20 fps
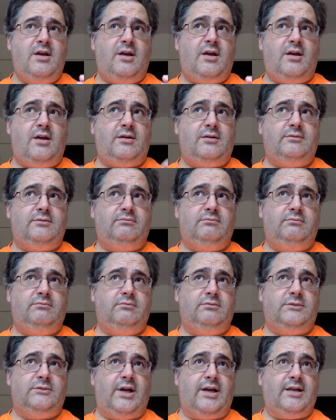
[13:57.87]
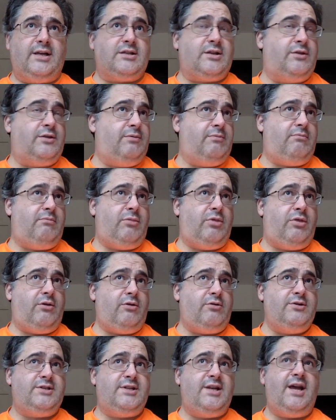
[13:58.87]
uh, I guess
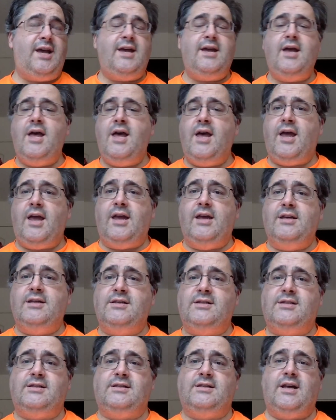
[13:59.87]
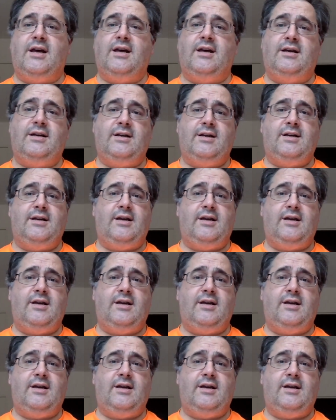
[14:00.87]
Thursday is uh,